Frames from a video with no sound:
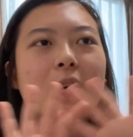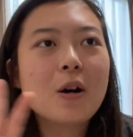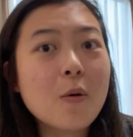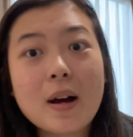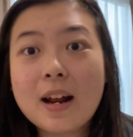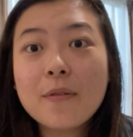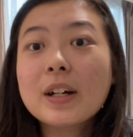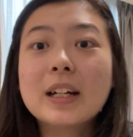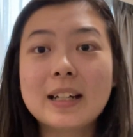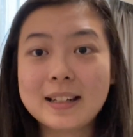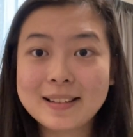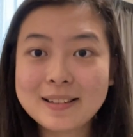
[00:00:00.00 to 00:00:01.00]
Whatever it
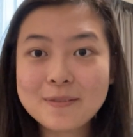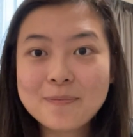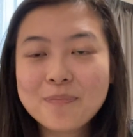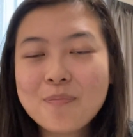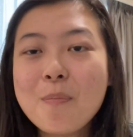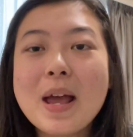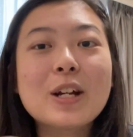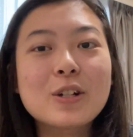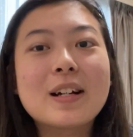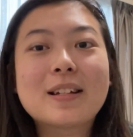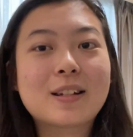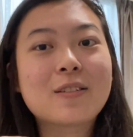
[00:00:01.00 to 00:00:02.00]
is, make sure
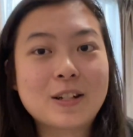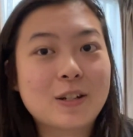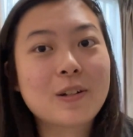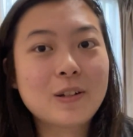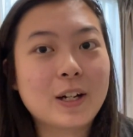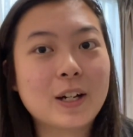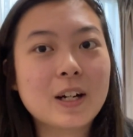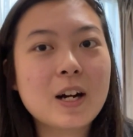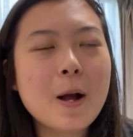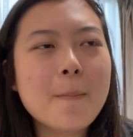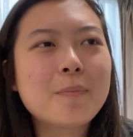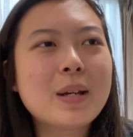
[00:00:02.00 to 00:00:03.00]
it's crystal clear.
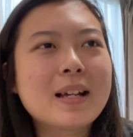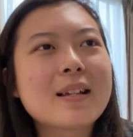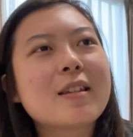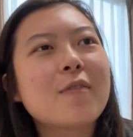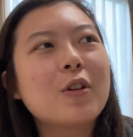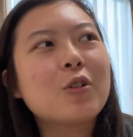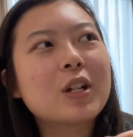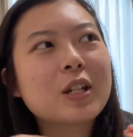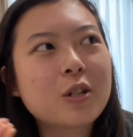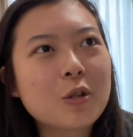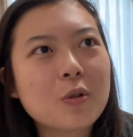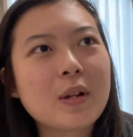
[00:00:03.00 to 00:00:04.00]
Because if you just
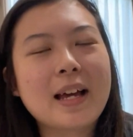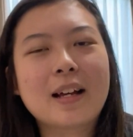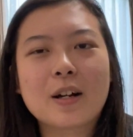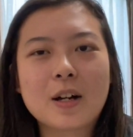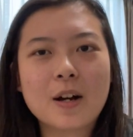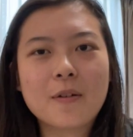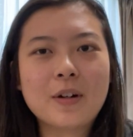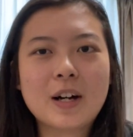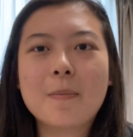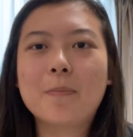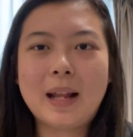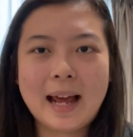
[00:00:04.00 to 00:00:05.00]
do like a very
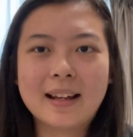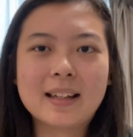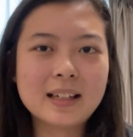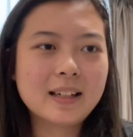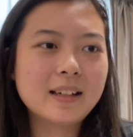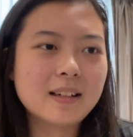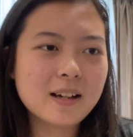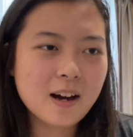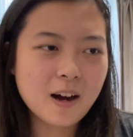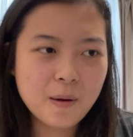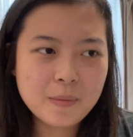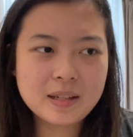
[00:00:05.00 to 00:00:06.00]
blanket
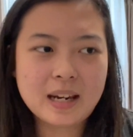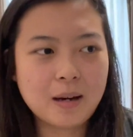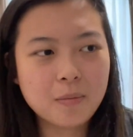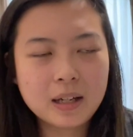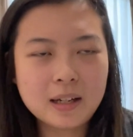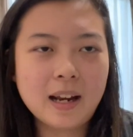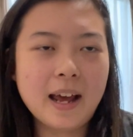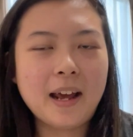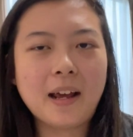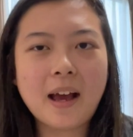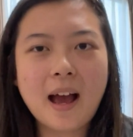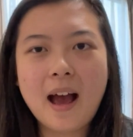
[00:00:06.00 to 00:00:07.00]
statement,
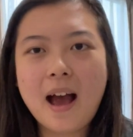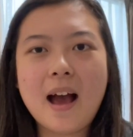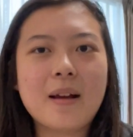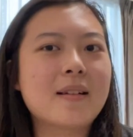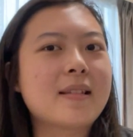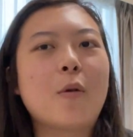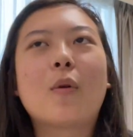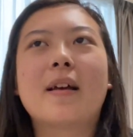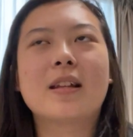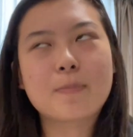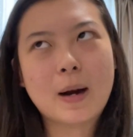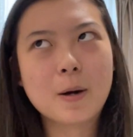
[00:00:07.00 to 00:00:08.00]
like because I want to
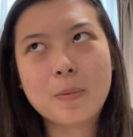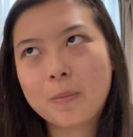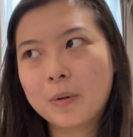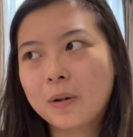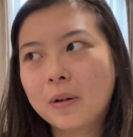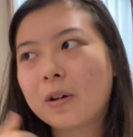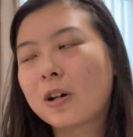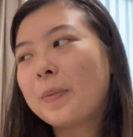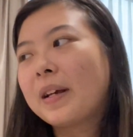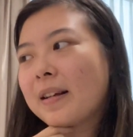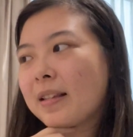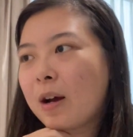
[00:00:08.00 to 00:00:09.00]
inspire people or
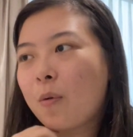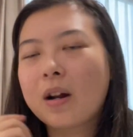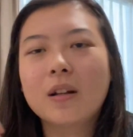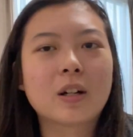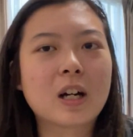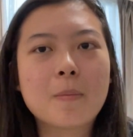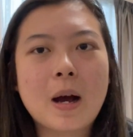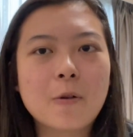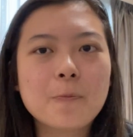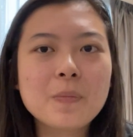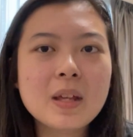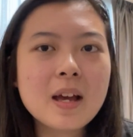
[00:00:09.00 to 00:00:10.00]
because I want to learn about
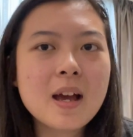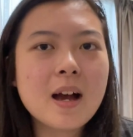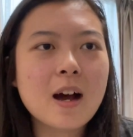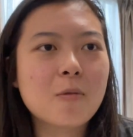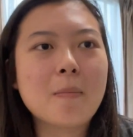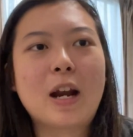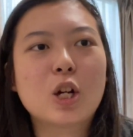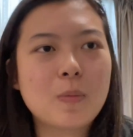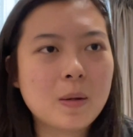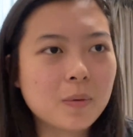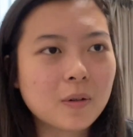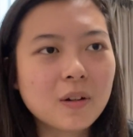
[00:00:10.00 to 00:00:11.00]
how to manage
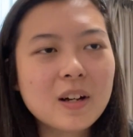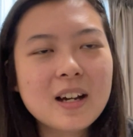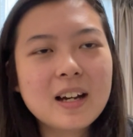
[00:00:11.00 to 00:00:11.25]
people,